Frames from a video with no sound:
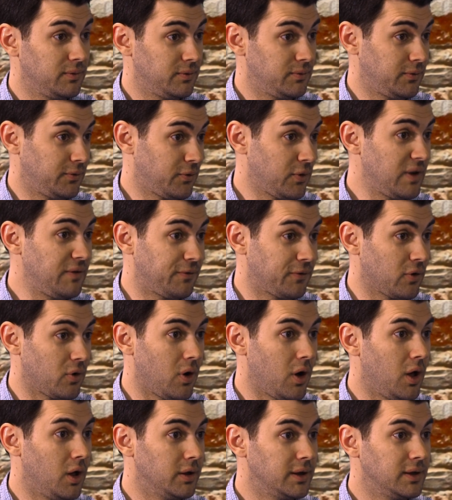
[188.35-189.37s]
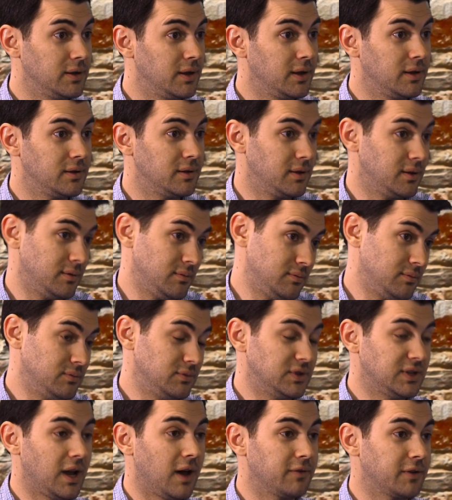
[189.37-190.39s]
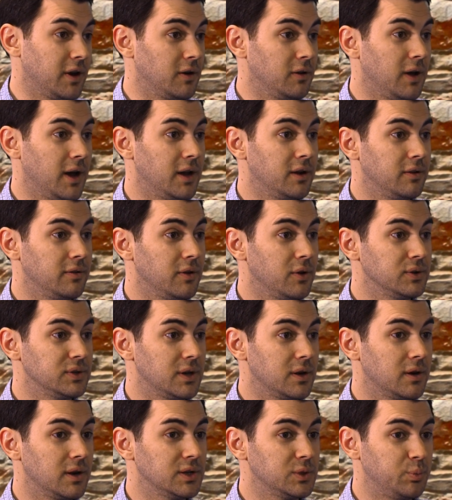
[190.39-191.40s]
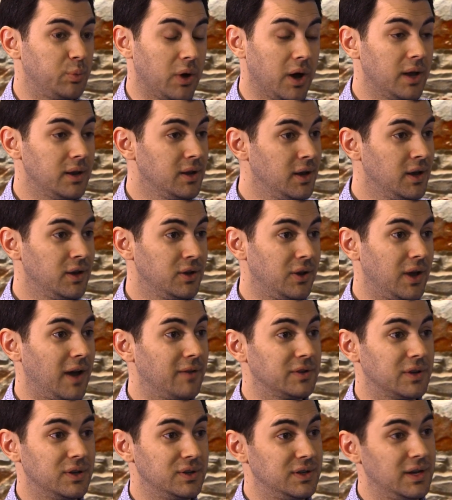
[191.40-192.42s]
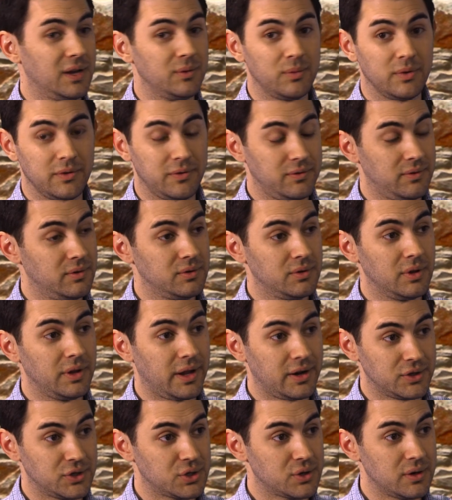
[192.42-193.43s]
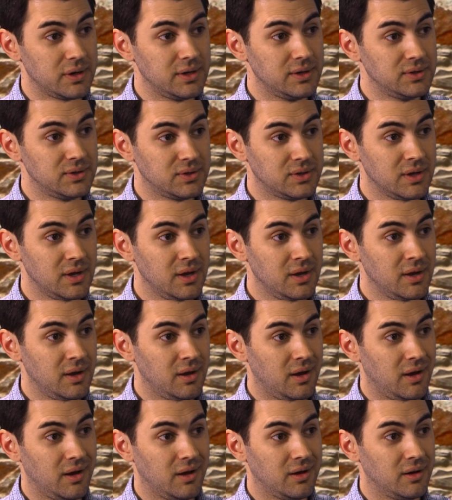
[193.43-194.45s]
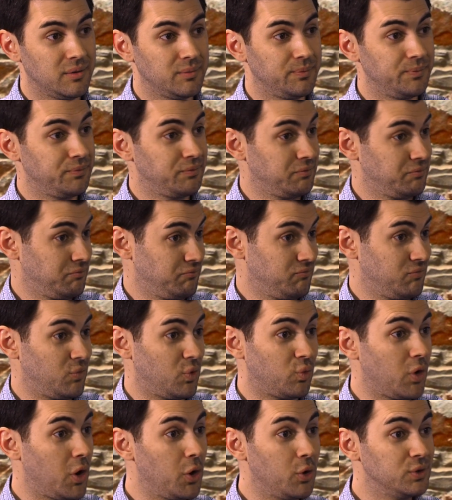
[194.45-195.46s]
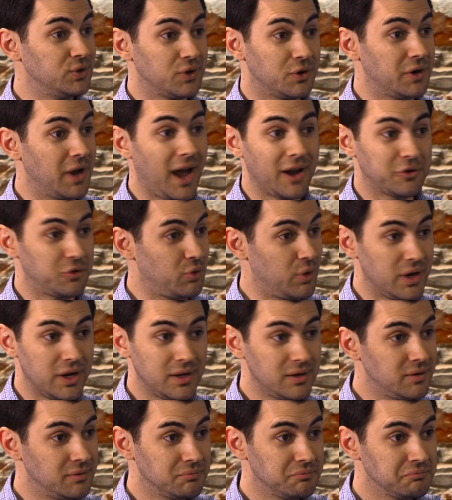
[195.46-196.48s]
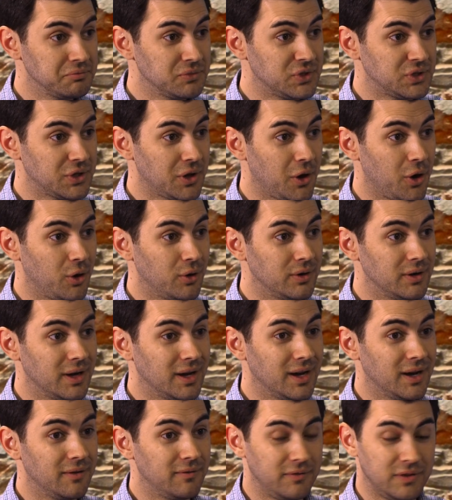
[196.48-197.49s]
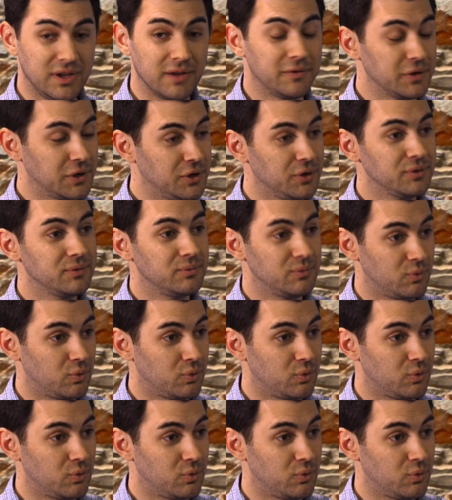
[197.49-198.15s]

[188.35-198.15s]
free-for-all in South Carolina and those areas, but you have to contend with a lot of trees. The roads are not gridded, so difficult